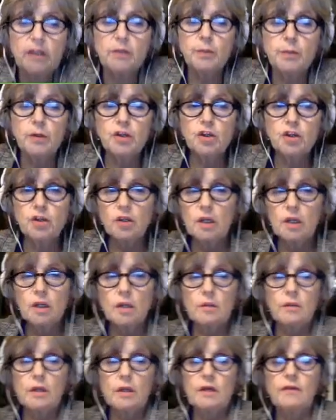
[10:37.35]

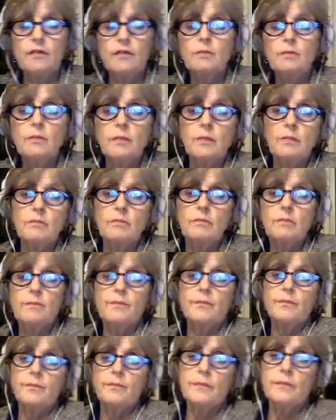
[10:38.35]
especially even
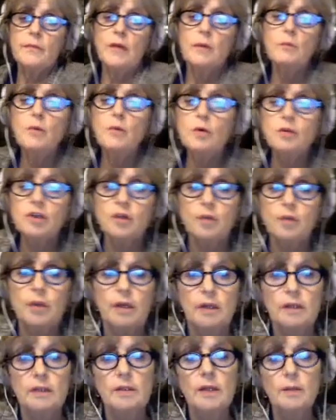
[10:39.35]
mood
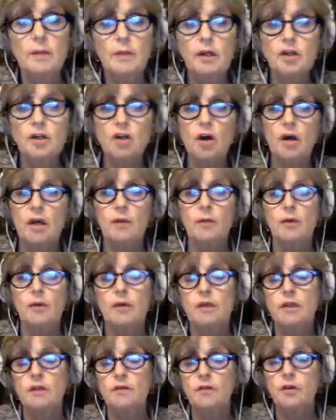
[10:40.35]
swings. And I'm not talking
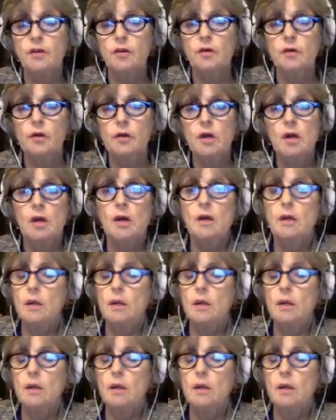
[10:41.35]
about severe,